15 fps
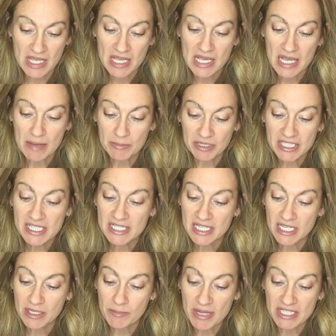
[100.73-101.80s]
Emily and
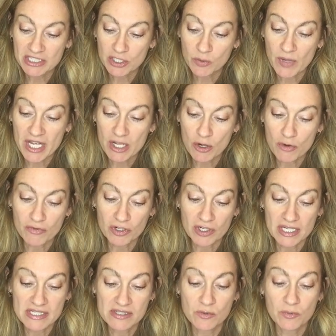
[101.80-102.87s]
Nick made their way over
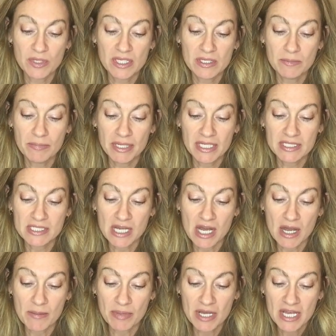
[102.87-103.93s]
as the wind picked
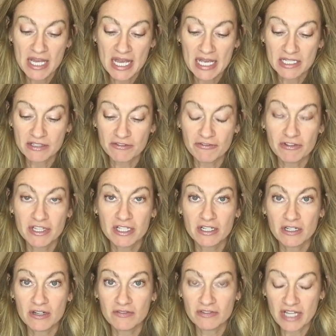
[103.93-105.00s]
up and a flicker
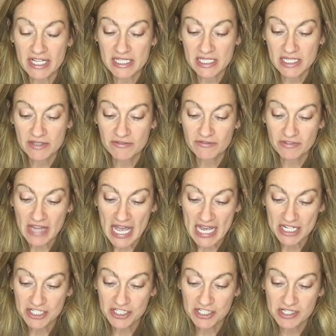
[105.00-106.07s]
of lightning
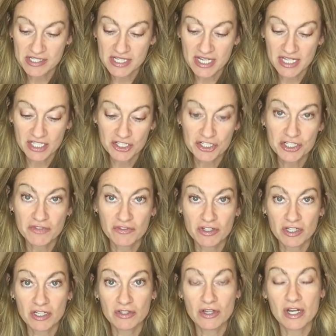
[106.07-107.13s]
flashed, sending a
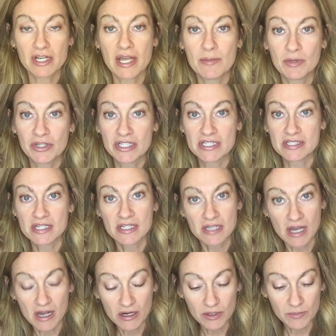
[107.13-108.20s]
shiver along Emily's
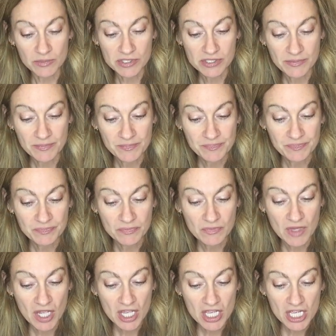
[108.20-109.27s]
arms.
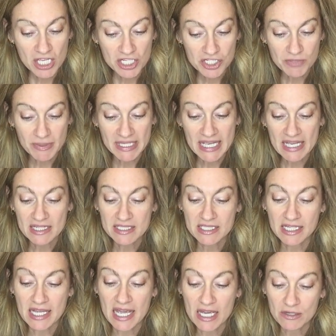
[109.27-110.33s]
She began to
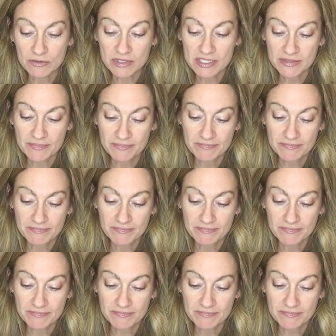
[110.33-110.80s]
count,